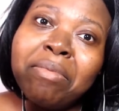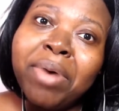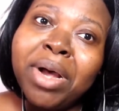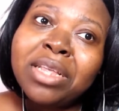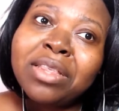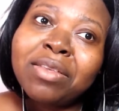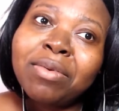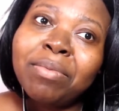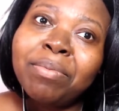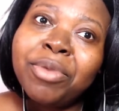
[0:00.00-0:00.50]

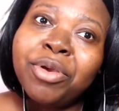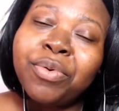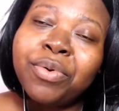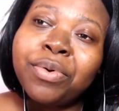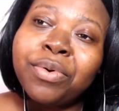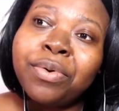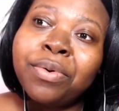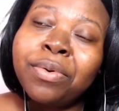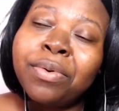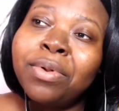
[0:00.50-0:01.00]
by some
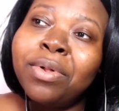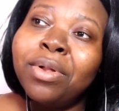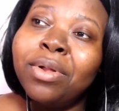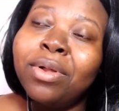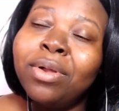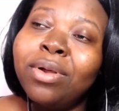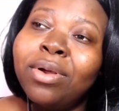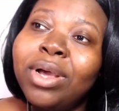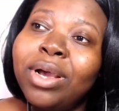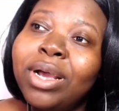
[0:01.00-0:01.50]
miracle,
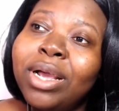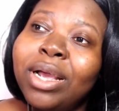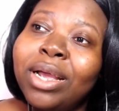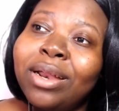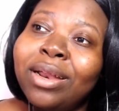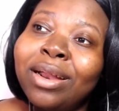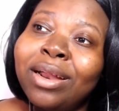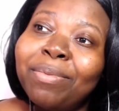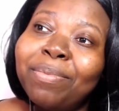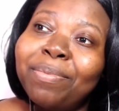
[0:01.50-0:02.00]

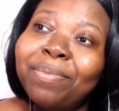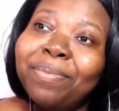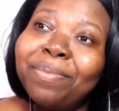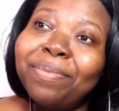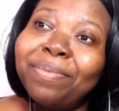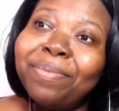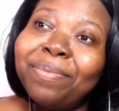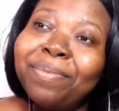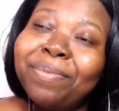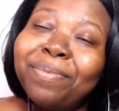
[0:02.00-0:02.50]
ended up
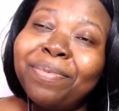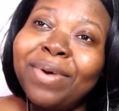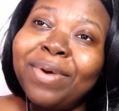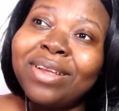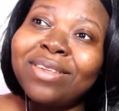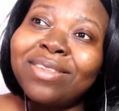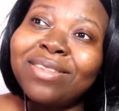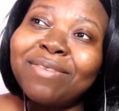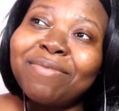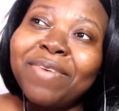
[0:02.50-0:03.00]

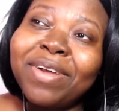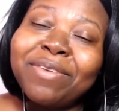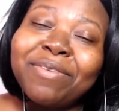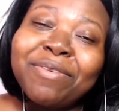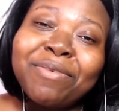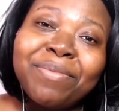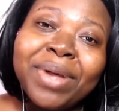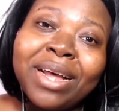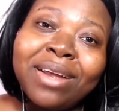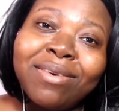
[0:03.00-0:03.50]
as the
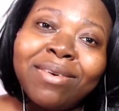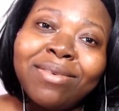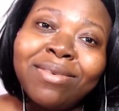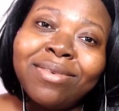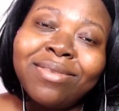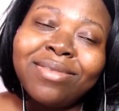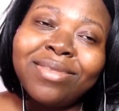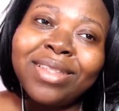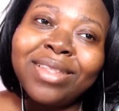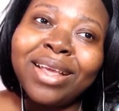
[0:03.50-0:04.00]
final
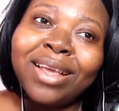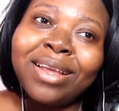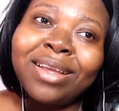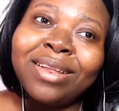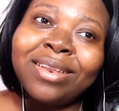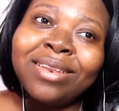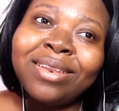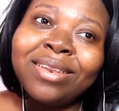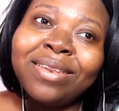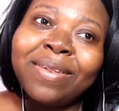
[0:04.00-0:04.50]
battle,
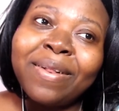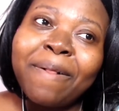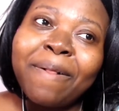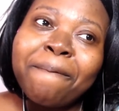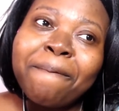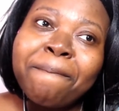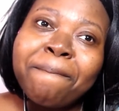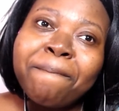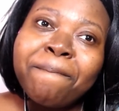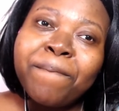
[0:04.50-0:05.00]
then
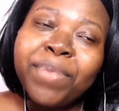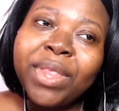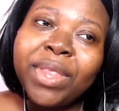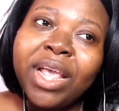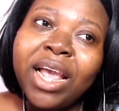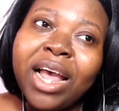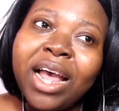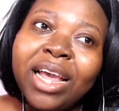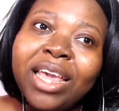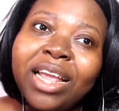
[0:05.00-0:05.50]

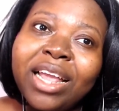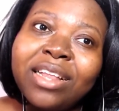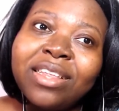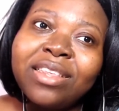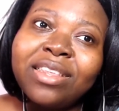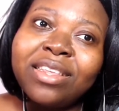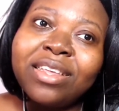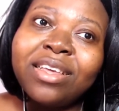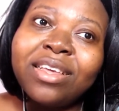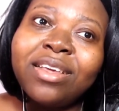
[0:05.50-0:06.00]
I can
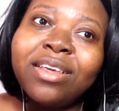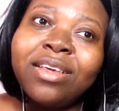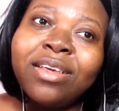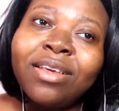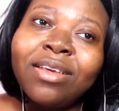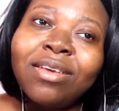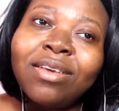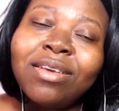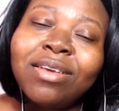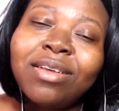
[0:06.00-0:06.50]

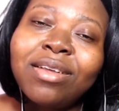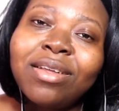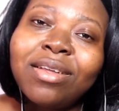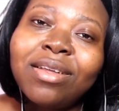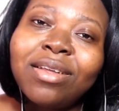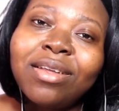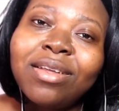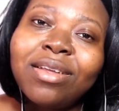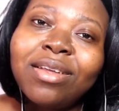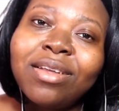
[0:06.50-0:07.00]
see
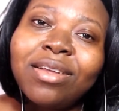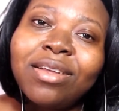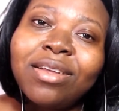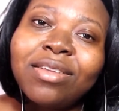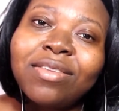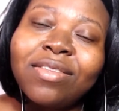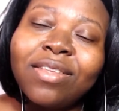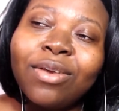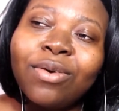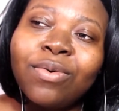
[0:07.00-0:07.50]

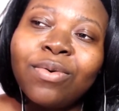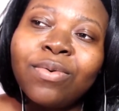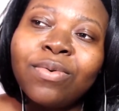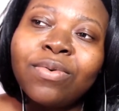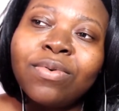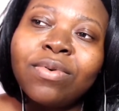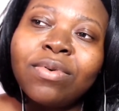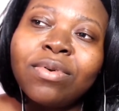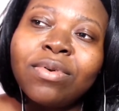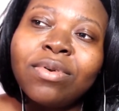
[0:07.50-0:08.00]

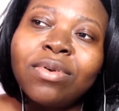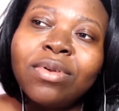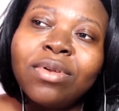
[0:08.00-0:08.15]
Senko